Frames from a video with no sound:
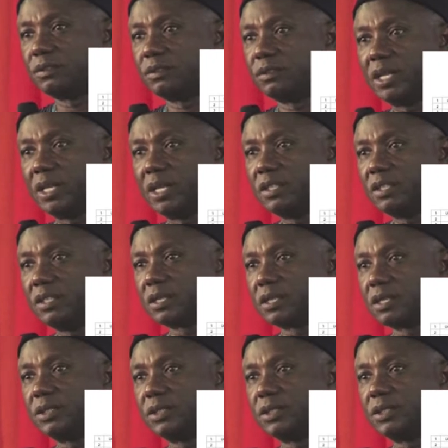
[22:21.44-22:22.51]
in many of these
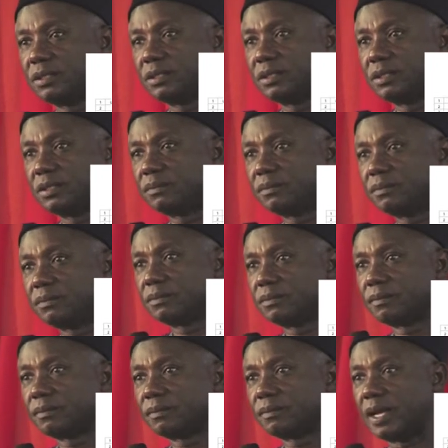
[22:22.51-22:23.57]
countries.
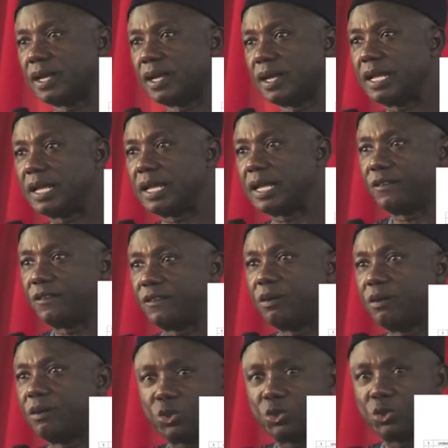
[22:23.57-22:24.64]
And I doubt very
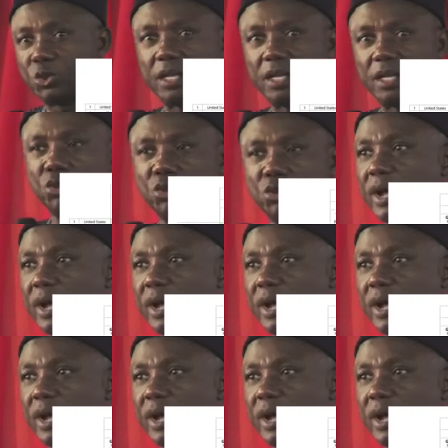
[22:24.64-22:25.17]
much whether or not we